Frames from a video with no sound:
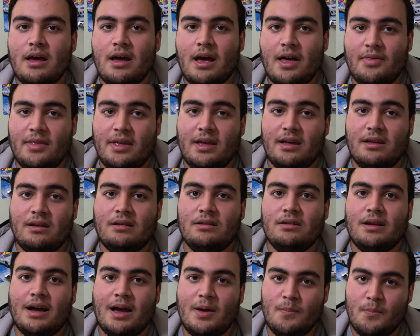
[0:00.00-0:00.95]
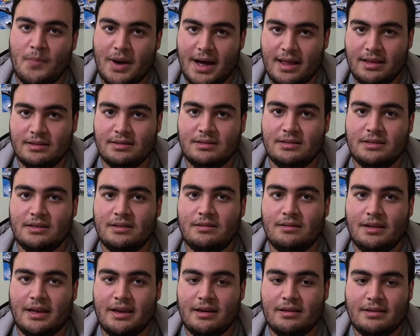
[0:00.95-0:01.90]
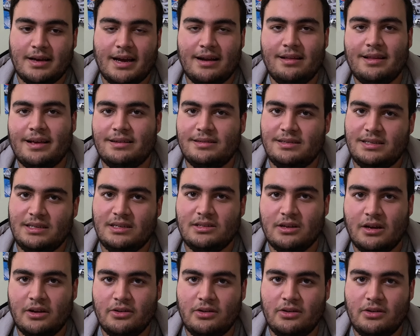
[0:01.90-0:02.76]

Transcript: and then I balance it like kind of like a seesaw.